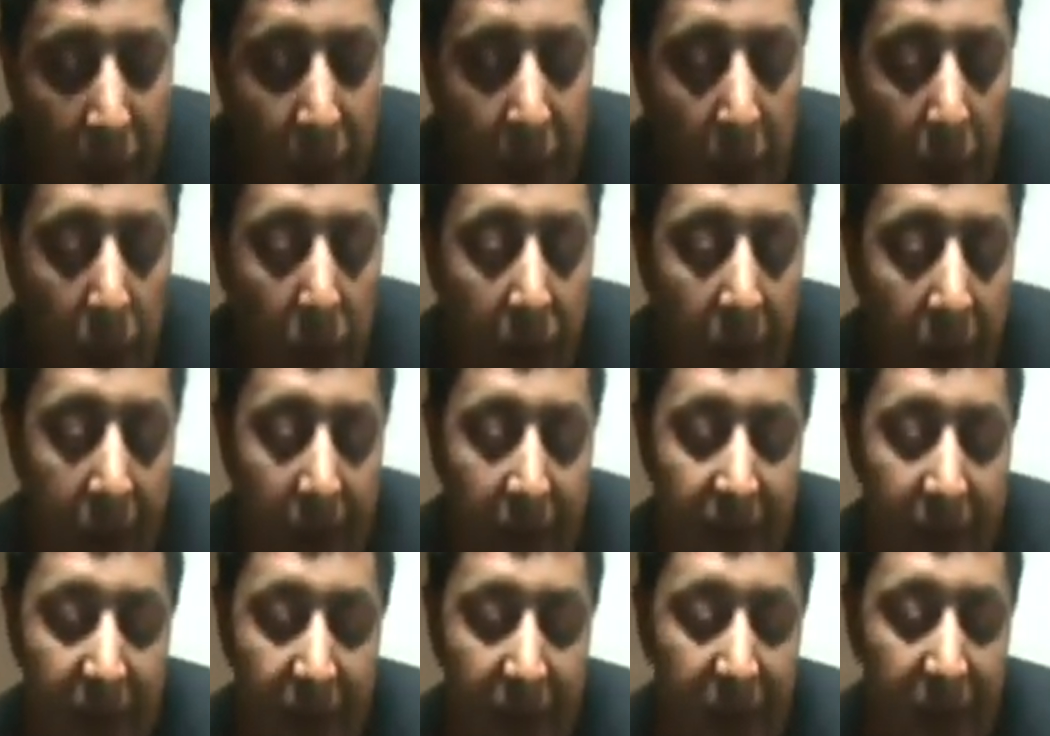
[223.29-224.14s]
Okay.
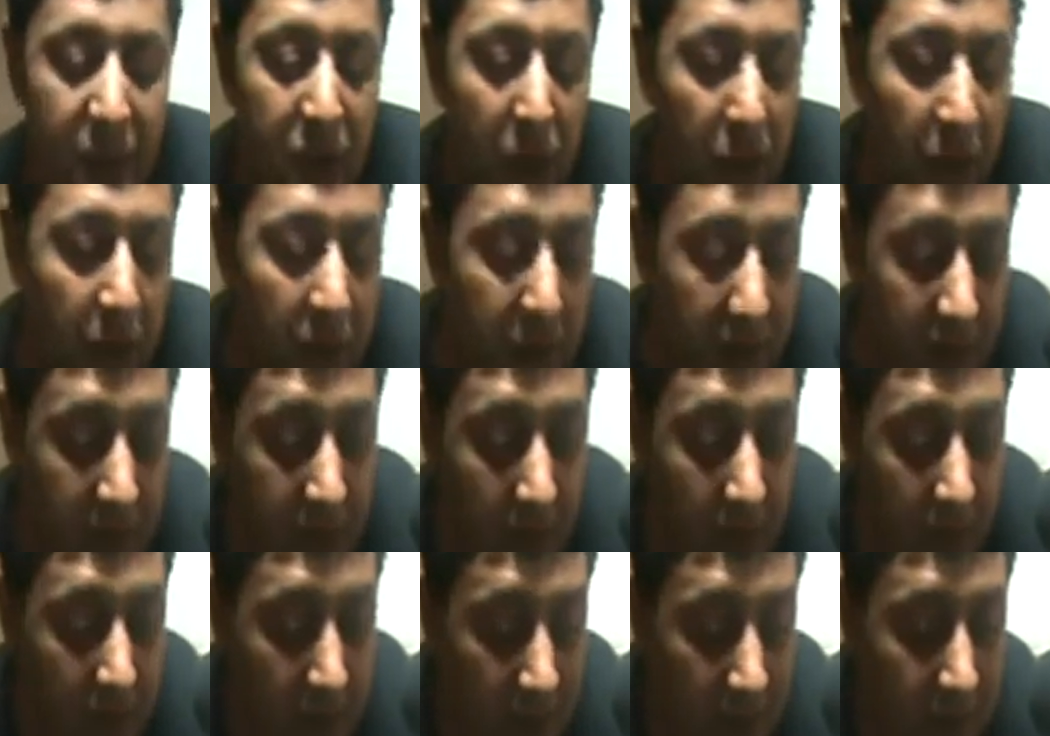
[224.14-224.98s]
This song
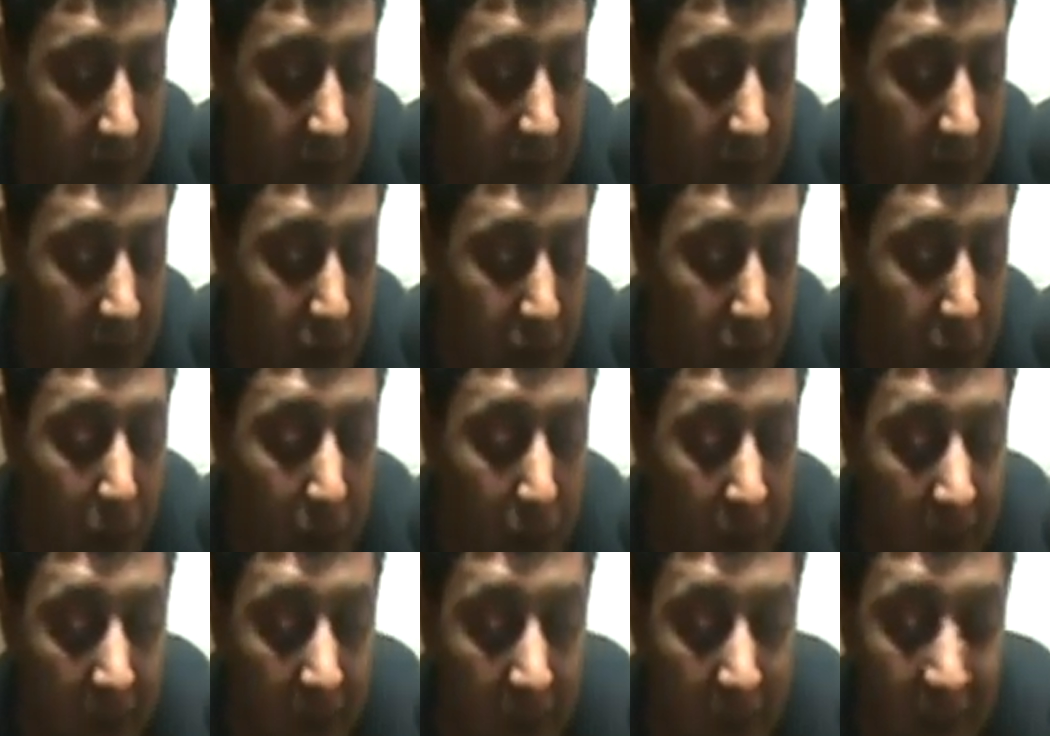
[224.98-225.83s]
is
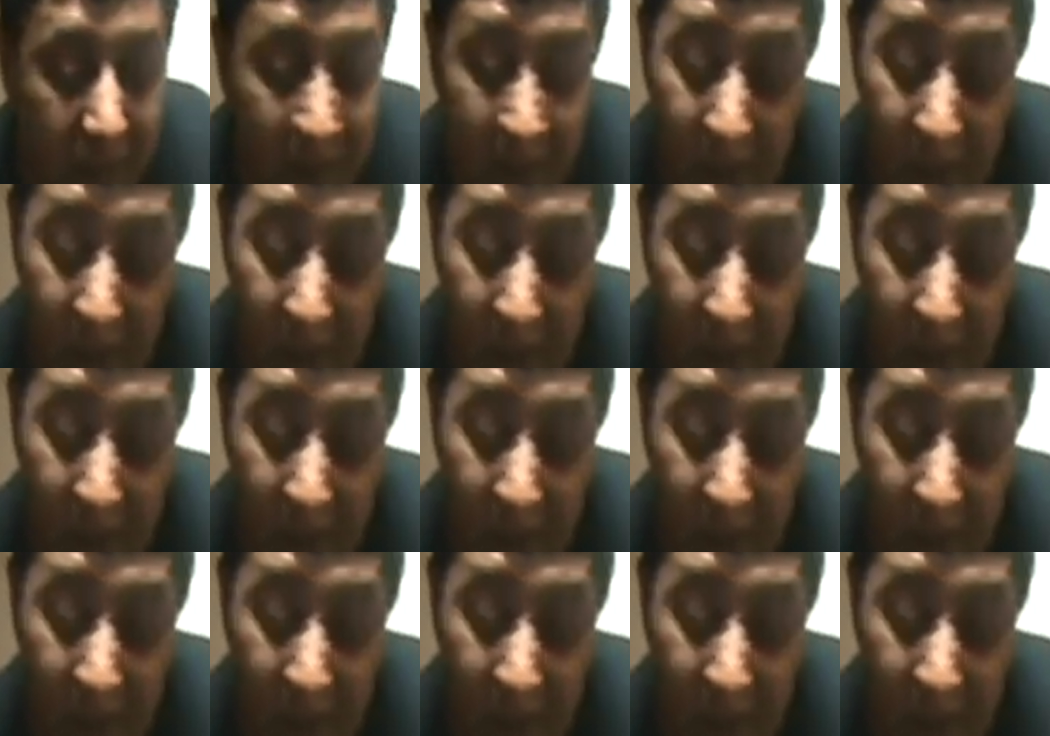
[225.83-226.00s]
Jogi.